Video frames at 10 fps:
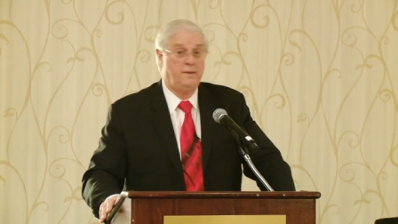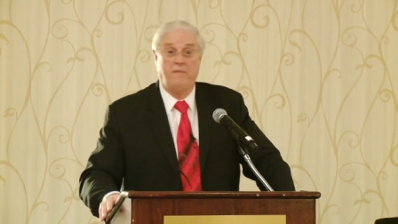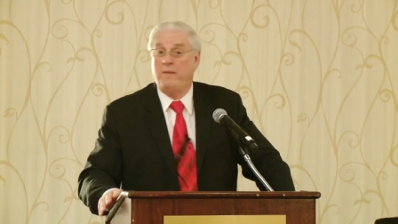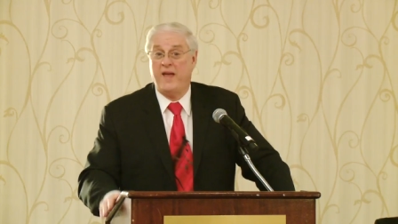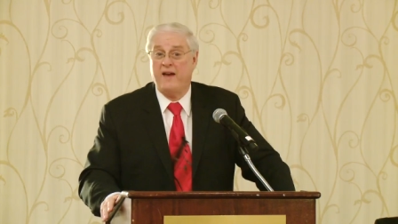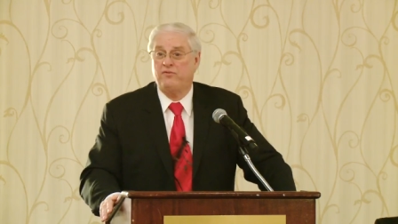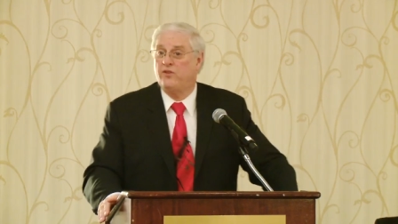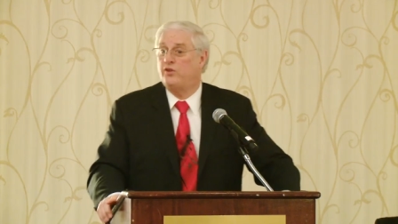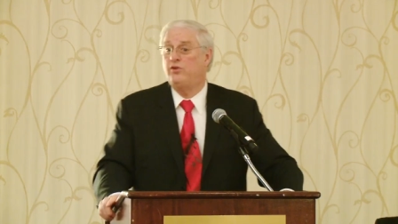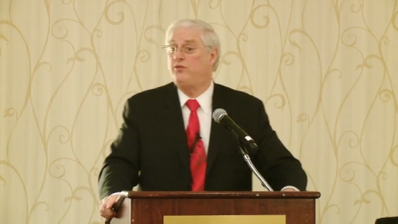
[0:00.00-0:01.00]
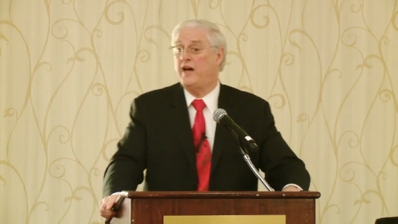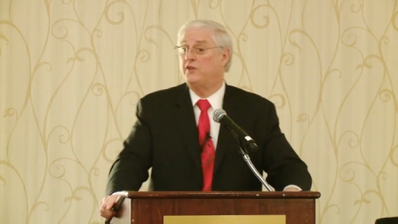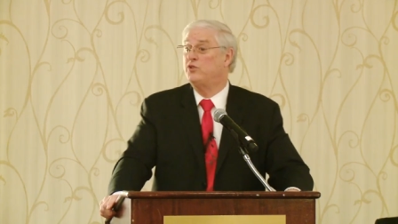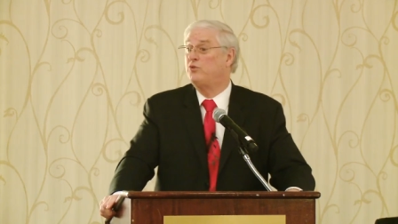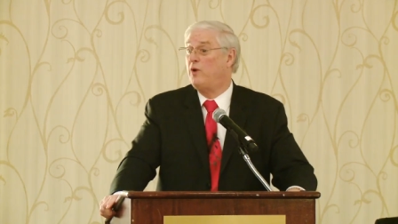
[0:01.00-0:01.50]
Maybe after the
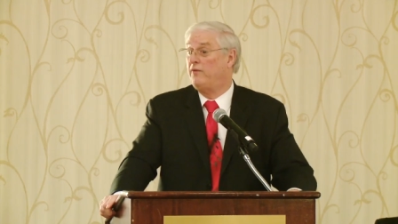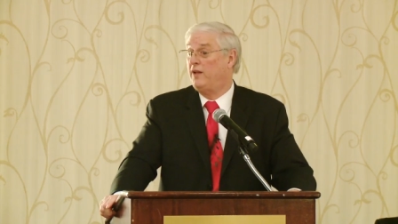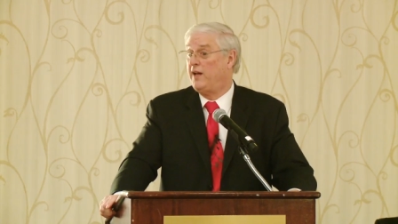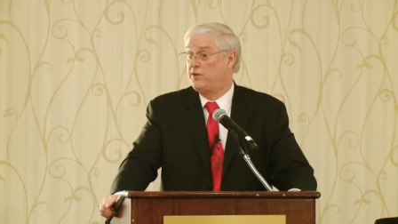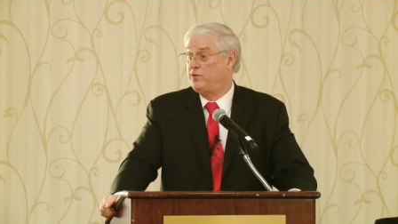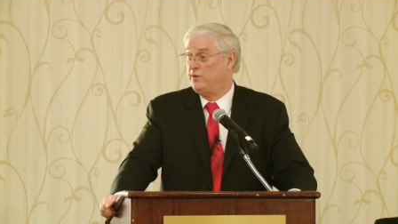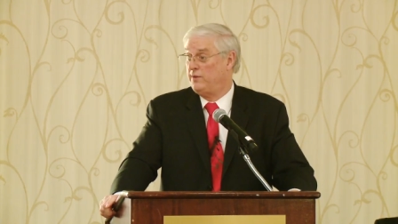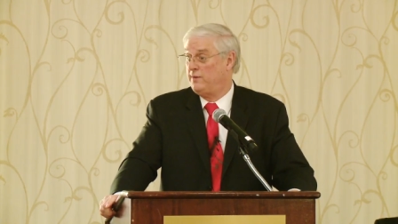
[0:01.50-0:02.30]
2012 election.